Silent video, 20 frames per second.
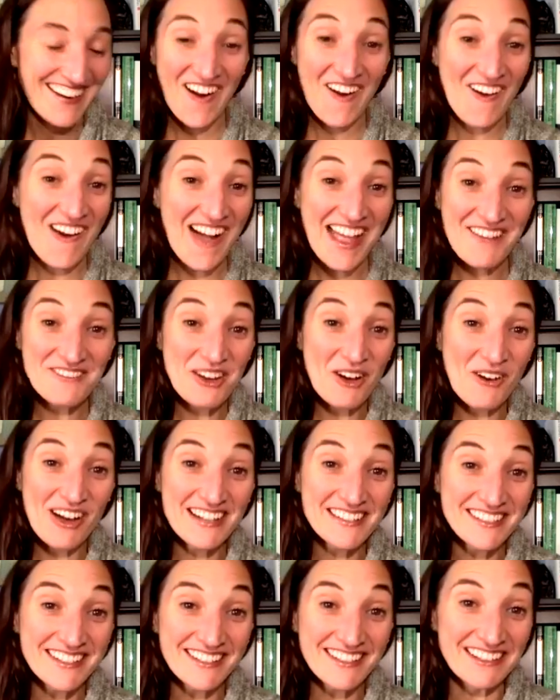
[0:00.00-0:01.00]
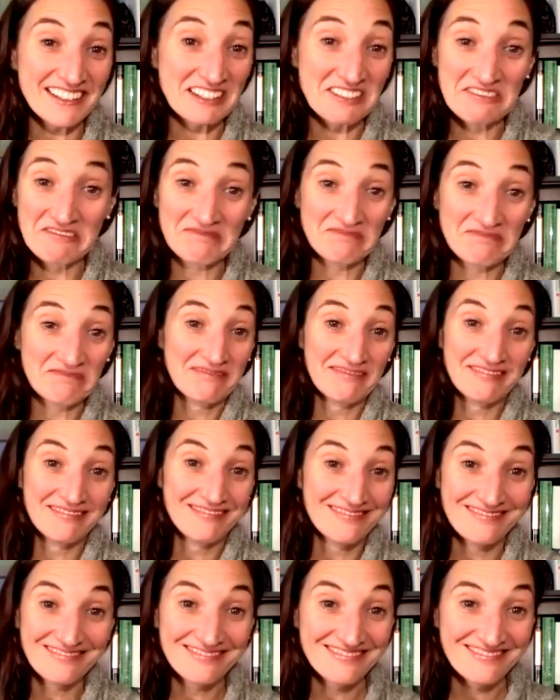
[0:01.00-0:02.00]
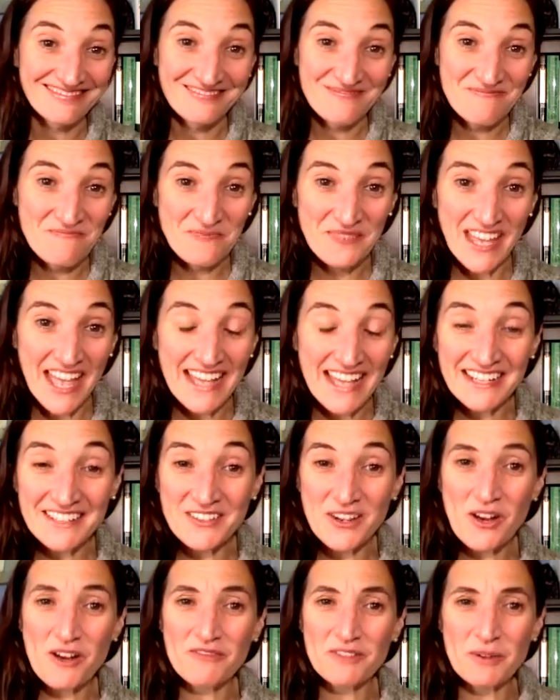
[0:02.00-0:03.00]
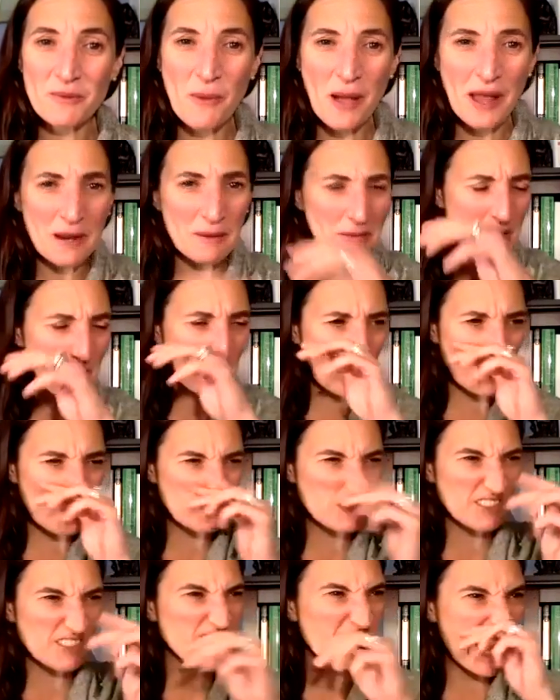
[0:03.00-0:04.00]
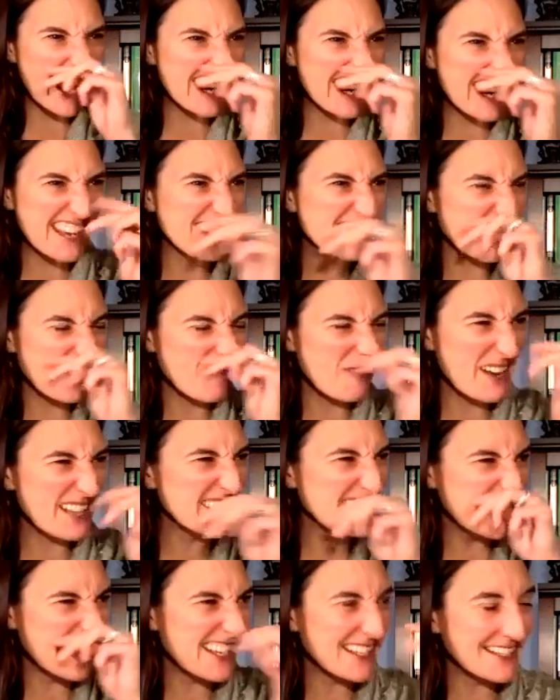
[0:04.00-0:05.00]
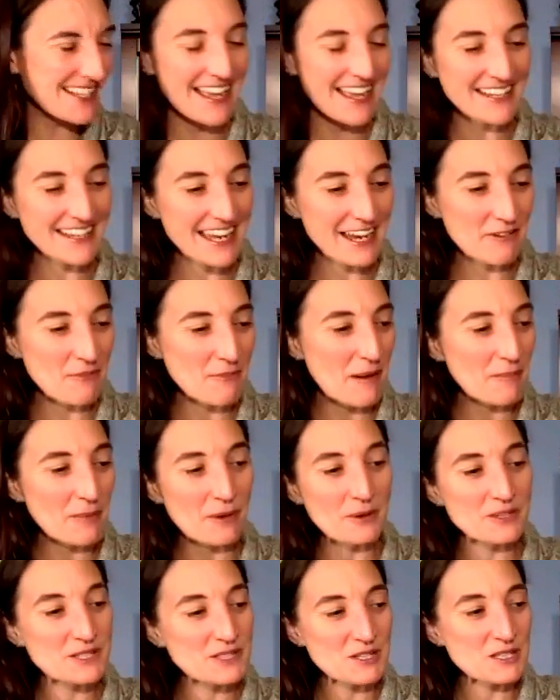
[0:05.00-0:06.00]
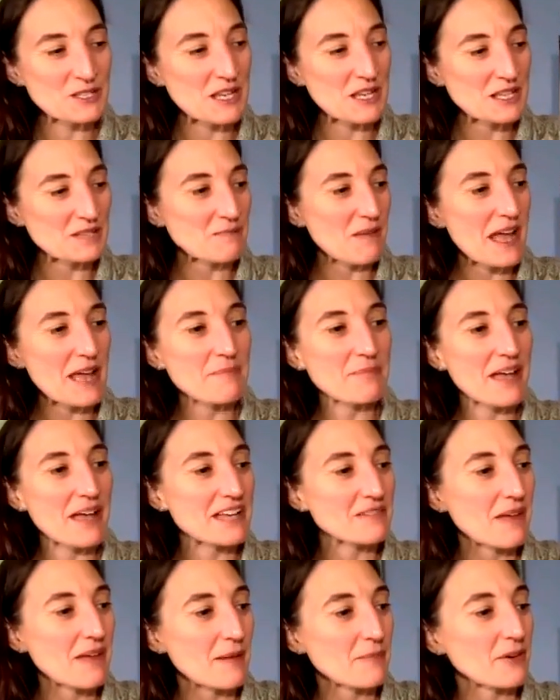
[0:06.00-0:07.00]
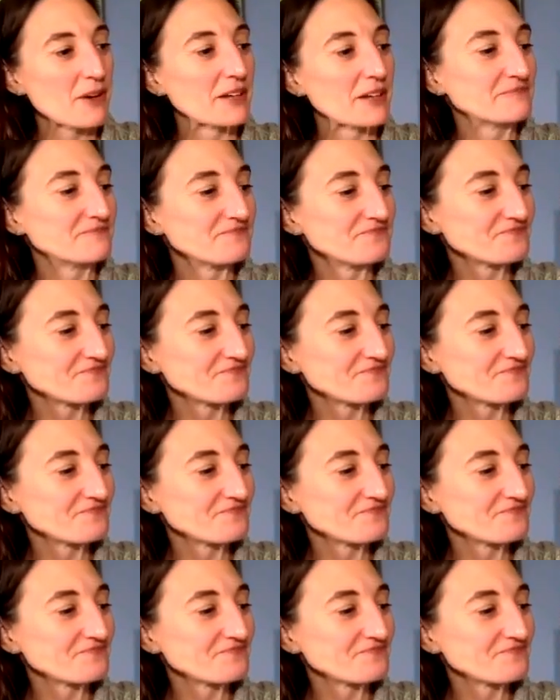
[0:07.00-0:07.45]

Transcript: Was, well, I have no idea. I didn't know if you wanted me to move to Fridays or Wednesdays. I can't remember. Well, I thought we talked about Friday.